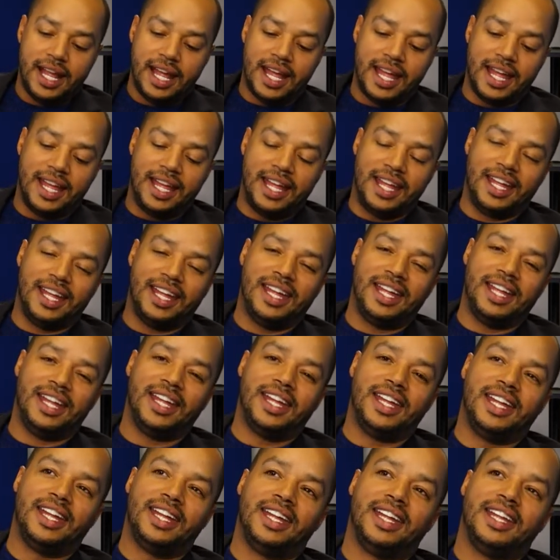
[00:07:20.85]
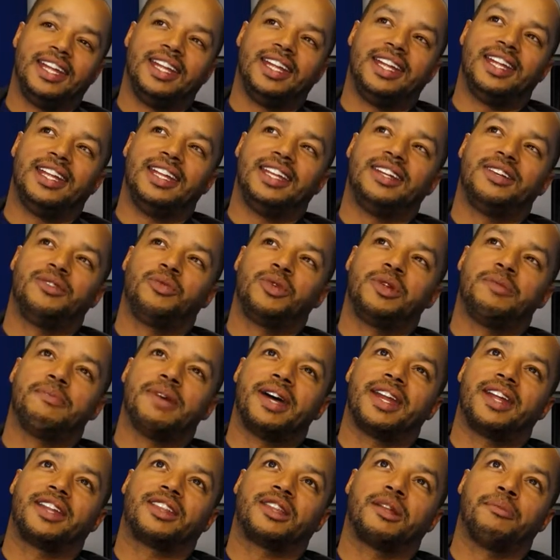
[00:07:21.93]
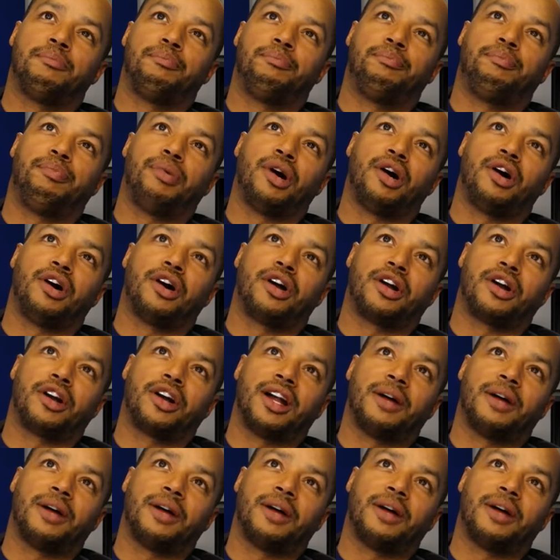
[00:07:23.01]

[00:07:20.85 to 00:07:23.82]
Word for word: and we met at the bar.